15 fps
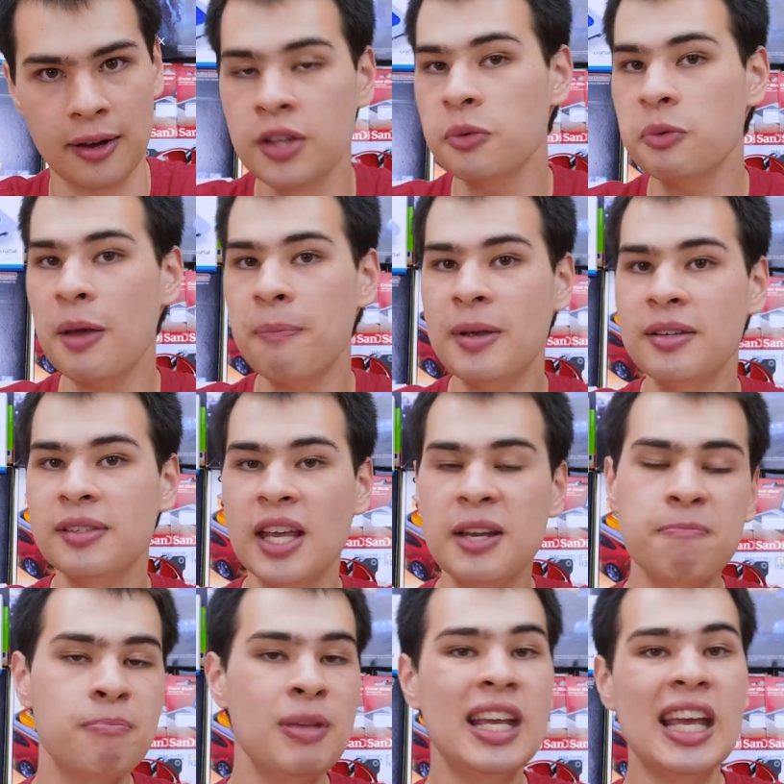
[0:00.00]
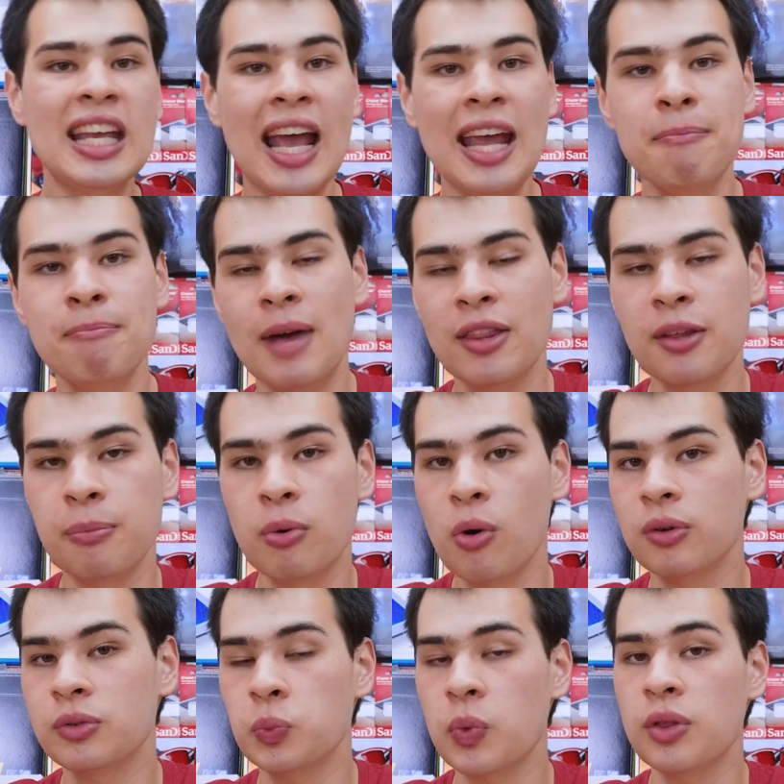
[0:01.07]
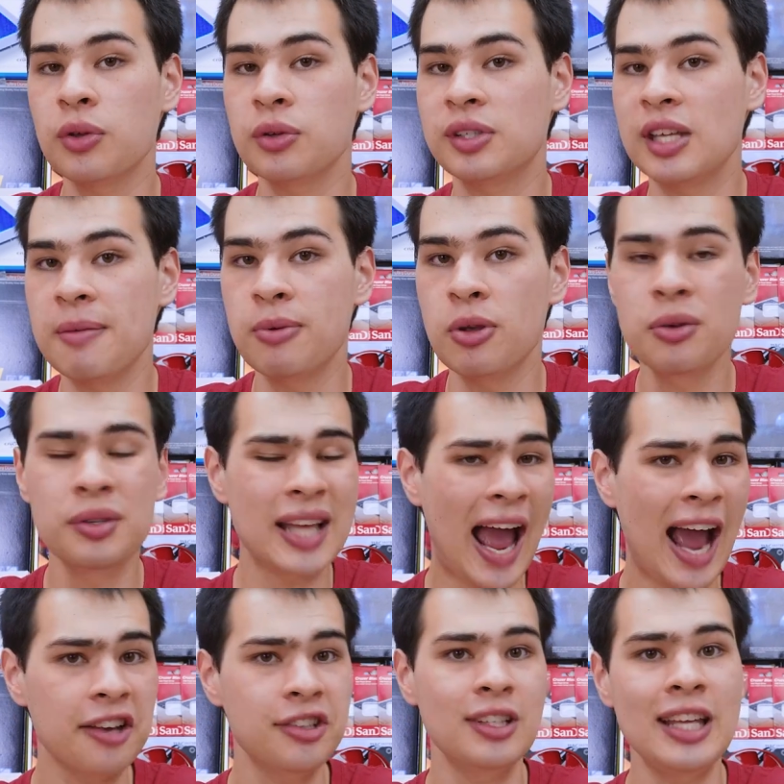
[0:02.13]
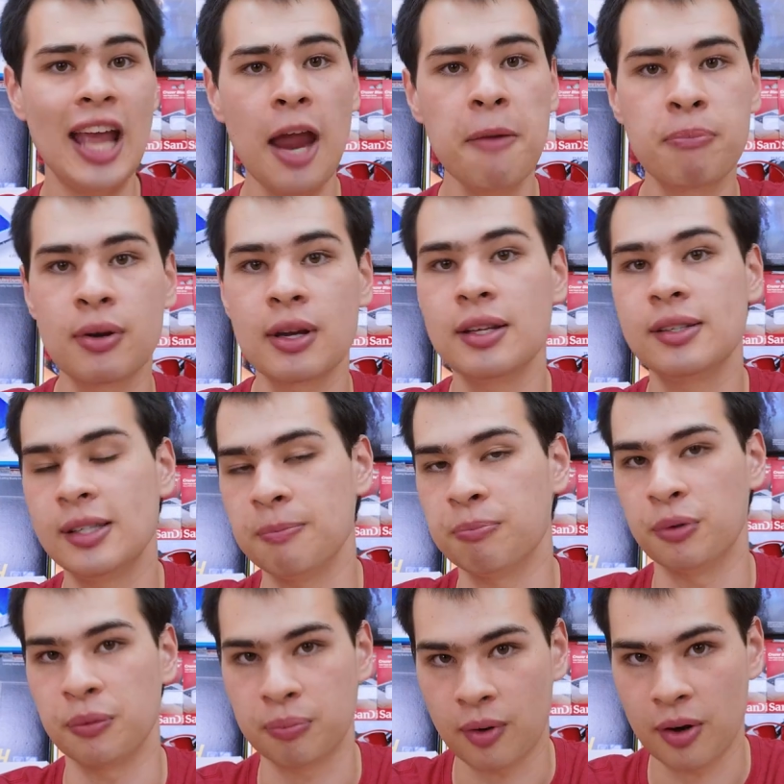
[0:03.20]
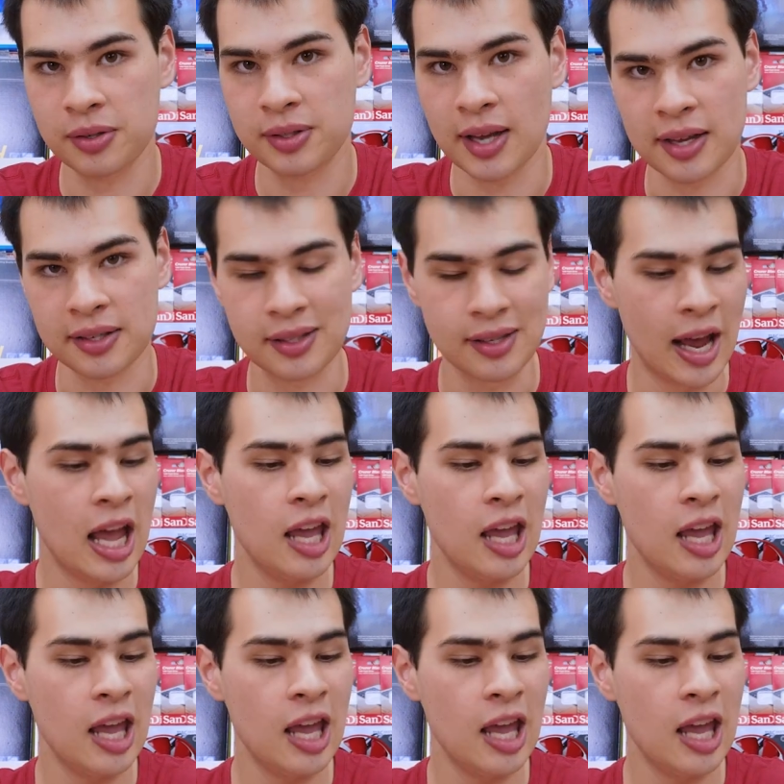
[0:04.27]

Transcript: So with that being said, picking a motherboard with your CPU is actually a pretty simple process.